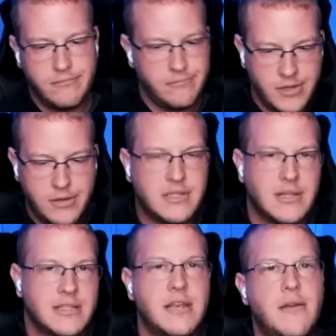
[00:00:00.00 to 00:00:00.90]
you, so
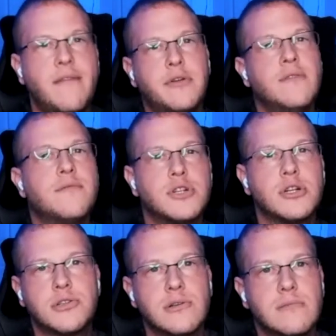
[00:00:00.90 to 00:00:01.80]
let's say you have your
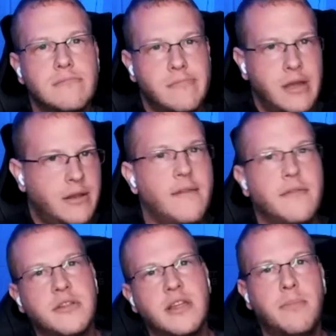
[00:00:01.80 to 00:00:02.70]
infrastructure and you have
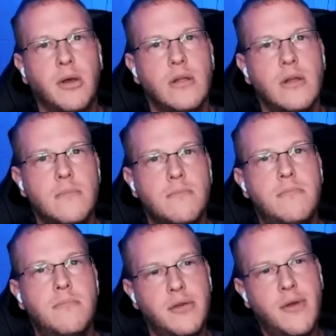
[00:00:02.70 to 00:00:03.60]
everything built,
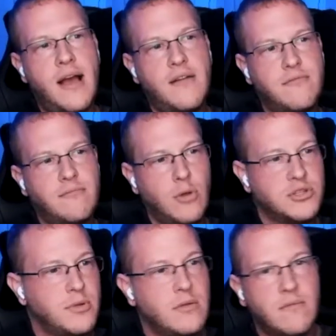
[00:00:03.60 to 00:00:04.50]
but you have
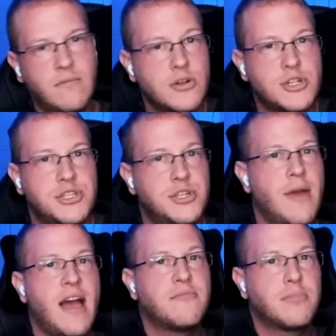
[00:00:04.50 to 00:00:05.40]
multiple versions. You
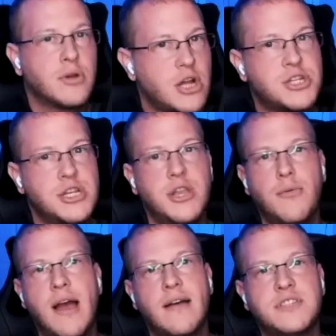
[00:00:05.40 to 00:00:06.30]
have production, you
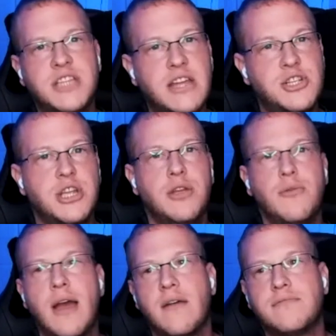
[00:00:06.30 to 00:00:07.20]
have staging, you
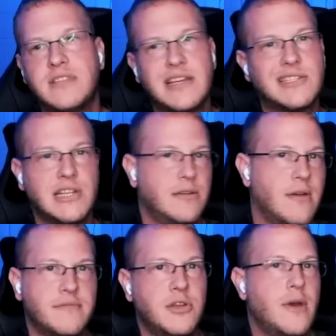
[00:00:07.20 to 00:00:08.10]
have testing, you
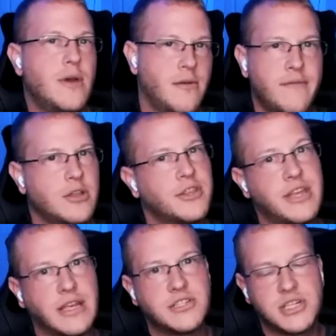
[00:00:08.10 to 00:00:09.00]
have QA, you have all the
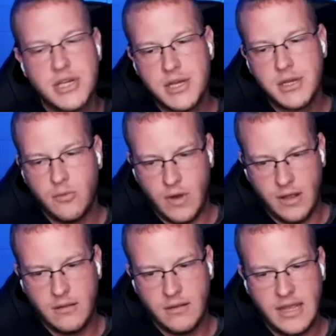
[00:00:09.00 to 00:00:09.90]
things.
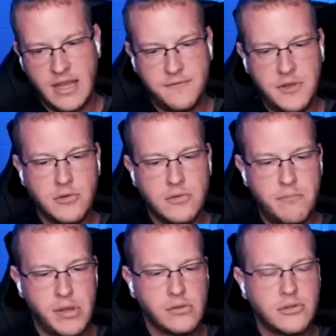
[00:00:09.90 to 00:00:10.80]
Well, if you
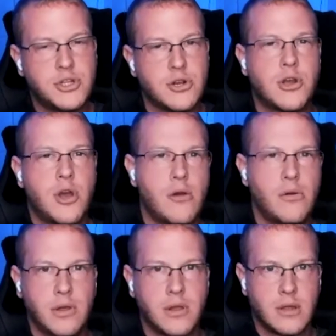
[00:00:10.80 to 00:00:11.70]
build your
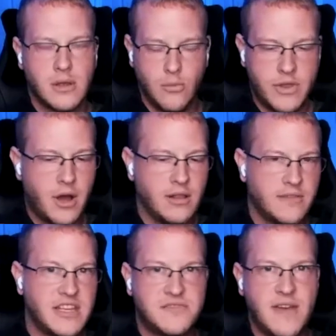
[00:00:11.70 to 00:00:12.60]
code with all of
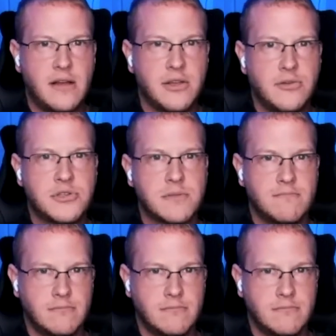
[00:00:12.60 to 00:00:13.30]
these values